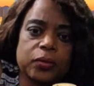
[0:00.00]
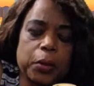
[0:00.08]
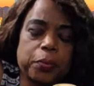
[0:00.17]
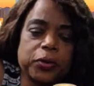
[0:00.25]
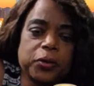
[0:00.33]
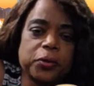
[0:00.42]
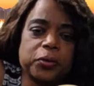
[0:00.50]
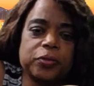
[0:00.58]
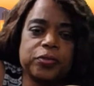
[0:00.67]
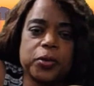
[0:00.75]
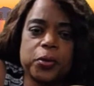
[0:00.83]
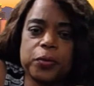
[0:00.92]

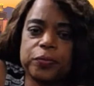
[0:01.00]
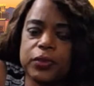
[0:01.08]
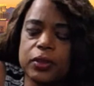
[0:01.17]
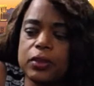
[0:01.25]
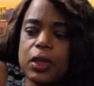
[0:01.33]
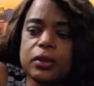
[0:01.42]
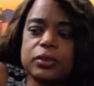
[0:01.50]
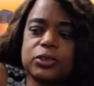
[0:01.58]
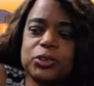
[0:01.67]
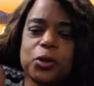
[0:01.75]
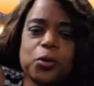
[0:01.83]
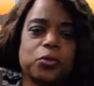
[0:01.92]
Beautiful. And that is
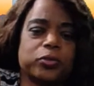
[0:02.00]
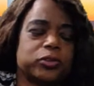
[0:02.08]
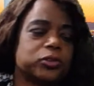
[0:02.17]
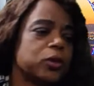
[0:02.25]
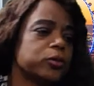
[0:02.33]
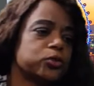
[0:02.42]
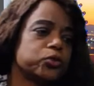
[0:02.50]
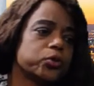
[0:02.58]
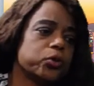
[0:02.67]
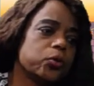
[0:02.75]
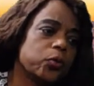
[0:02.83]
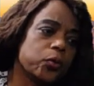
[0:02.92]
so
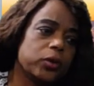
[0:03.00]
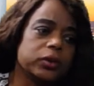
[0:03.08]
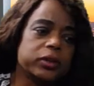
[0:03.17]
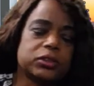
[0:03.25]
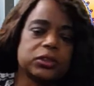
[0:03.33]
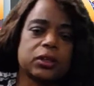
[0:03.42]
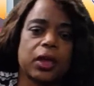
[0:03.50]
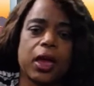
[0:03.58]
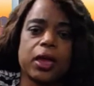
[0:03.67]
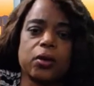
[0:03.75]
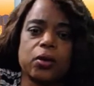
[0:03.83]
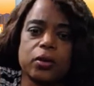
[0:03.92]
true. Well, listen,
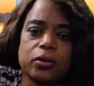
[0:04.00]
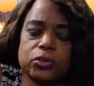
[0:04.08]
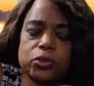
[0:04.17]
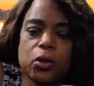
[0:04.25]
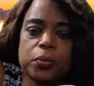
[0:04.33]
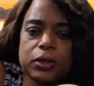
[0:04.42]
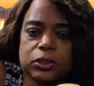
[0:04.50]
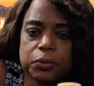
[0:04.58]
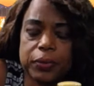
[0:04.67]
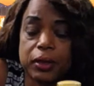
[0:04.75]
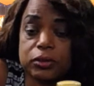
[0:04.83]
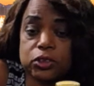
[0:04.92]
I heard so much
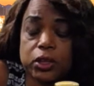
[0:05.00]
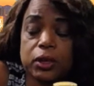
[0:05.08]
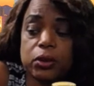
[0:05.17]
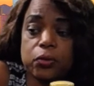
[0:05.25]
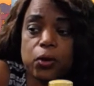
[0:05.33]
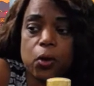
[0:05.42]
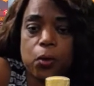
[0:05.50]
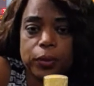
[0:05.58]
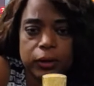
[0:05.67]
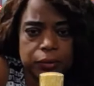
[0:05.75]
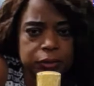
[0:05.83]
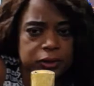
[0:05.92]
about Jelly Roll, but
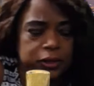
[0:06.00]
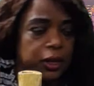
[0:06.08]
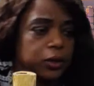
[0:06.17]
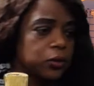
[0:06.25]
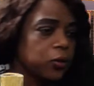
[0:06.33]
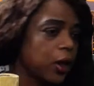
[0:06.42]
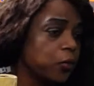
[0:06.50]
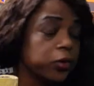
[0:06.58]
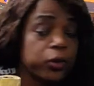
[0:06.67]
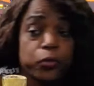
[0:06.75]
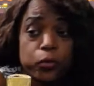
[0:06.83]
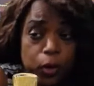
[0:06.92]
let me tell you how
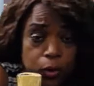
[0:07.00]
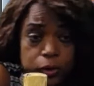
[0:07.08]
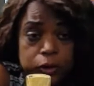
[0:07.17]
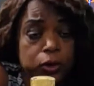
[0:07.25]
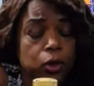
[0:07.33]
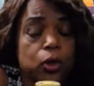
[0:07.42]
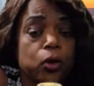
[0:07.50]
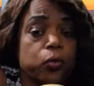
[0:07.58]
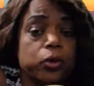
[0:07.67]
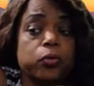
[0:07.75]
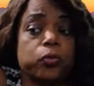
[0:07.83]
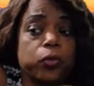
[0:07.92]
we're rolling.
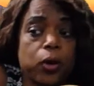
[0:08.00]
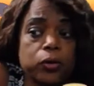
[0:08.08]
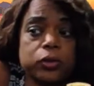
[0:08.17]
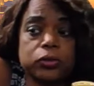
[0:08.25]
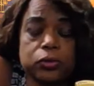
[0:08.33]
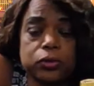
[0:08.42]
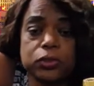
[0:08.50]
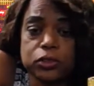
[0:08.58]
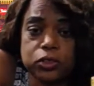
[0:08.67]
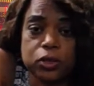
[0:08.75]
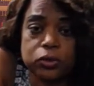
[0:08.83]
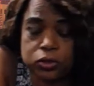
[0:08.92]
We're rolling through the
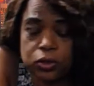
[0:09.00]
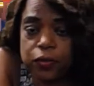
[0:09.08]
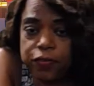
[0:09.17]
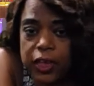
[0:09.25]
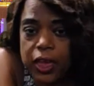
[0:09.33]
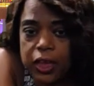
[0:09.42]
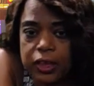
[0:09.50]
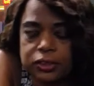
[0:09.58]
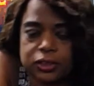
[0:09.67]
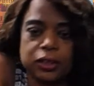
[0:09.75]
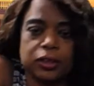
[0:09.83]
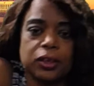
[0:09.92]
show so
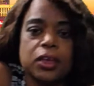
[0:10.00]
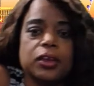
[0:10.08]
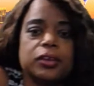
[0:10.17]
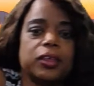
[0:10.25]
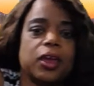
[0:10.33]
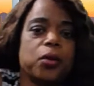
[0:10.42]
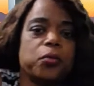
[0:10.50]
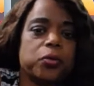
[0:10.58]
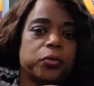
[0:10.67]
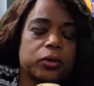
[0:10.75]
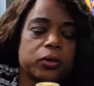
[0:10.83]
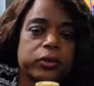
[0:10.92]
fast that
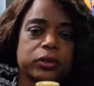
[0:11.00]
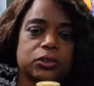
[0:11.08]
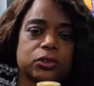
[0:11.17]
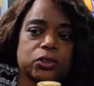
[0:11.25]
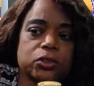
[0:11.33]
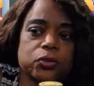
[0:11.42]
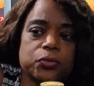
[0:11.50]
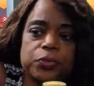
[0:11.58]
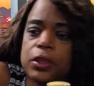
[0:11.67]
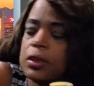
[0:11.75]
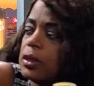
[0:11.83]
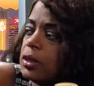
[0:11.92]
what we're going to do
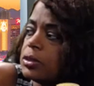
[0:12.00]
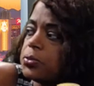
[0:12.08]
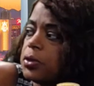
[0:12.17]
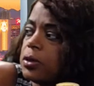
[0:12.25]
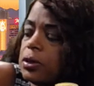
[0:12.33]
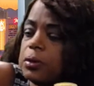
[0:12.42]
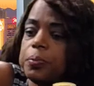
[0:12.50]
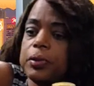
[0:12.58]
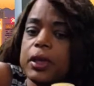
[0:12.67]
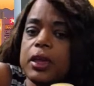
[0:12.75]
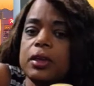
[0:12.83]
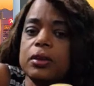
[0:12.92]
is we're going to
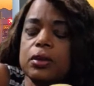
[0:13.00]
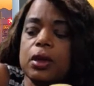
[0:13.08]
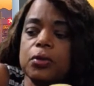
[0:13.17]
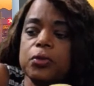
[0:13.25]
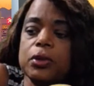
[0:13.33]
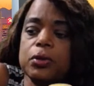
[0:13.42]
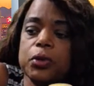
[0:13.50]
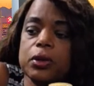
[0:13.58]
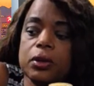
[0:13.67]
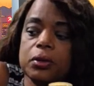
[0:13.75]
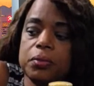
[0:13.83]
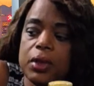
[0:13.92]
play, we're
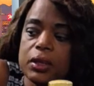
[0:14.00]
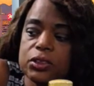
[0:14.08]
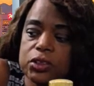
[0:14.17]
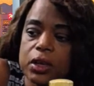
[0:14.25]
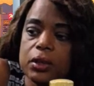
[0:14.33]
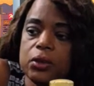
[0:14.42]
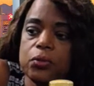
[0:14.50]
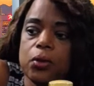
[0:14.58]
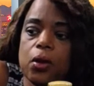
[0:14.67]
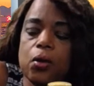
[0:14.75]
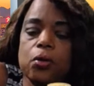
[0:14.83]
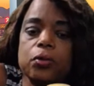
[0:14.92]
going to make Jelly
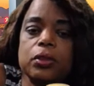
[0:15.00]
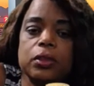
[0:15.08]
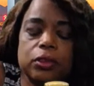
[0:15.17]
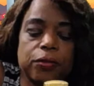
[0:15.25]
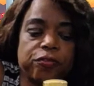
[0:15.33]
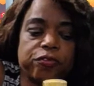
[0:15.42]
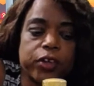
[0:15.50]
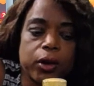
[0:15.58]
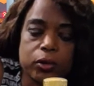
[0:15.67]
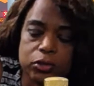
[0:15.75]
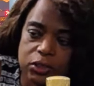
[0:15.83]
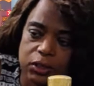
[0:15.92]
Roll the
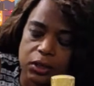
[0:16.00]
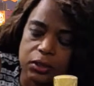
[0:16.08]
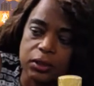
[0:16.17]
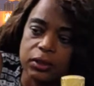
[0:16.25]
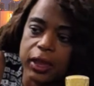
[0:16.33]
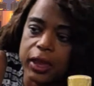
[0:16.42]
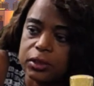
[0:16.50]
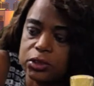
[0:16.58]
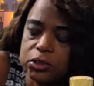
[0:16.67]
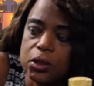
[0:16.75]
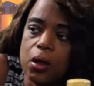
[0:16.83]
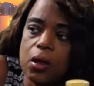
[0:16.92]
first and the
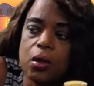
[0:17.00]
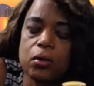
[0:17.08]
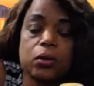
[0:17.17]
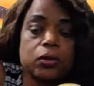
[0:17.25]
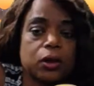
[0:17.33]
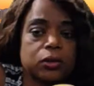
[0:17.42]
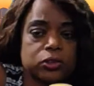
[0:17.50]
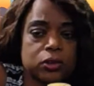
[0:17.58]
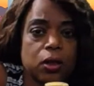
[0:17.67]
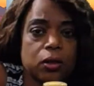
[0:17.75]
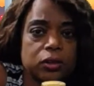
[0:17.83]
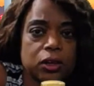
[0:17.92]
last song on our
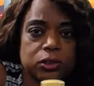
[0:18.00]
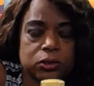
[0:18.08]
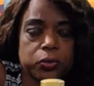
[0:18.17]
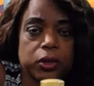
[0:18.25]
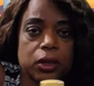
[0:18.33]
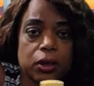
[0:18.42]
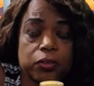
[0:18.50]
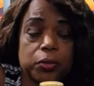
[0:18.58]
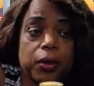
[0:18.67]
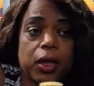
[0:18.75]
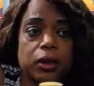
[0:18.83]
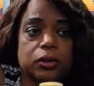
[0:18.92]
Song Next Week,
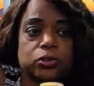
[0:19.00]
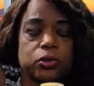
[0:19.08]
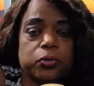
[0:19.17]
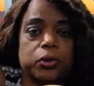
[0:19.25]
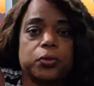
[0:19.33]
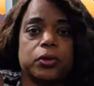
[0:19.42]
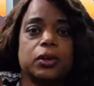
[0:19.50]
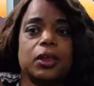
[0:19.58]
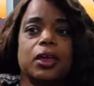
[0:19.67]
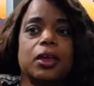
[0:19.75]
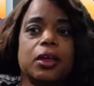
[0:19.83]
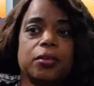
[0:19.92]
everybody. So we want
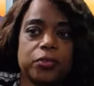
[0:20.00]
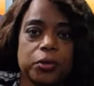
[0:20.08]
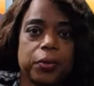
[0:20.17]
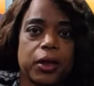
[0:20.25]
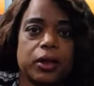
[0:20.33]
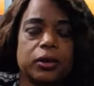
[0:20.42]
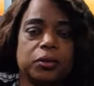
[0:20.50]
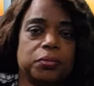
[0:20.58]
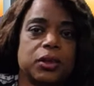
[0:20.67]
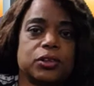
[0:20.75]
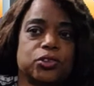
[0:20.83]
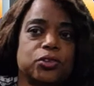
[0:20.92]
everybody to
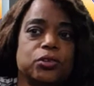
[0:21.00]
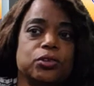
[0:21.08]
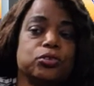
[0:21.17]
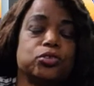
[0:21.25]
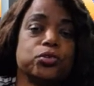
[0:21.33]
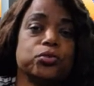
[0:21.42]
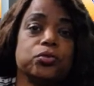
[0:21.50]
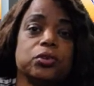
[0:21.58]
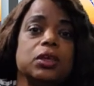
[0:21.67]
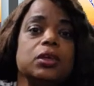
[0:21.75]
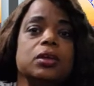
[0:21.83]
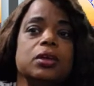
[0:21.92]
make sure you tune
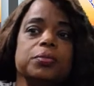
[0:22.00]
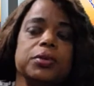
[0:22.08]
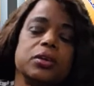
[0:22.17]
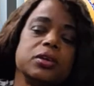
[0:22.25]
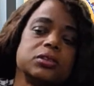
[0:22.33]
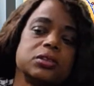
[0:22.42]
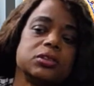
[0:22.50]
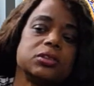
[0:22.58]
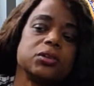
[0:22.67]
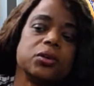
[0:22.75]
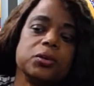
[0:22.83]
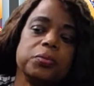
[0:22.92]
in, because this is
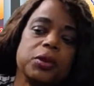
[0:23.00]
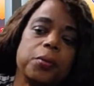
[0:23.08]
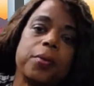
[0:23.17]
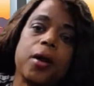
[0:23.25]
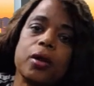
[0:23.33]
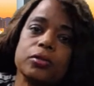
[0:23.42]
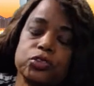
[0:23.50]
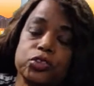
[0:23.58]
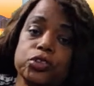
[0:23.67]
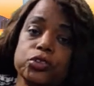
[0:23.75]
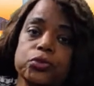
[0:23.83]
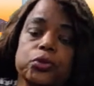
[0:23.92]
going to be a part
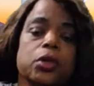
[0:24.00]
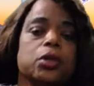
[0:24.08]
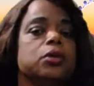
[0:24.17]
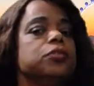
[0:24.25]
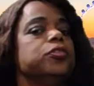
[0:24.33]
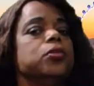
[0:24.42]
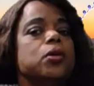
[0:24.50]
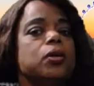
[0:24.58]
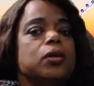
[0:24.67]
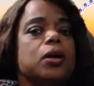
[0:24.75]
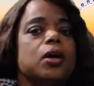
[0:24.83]
2 for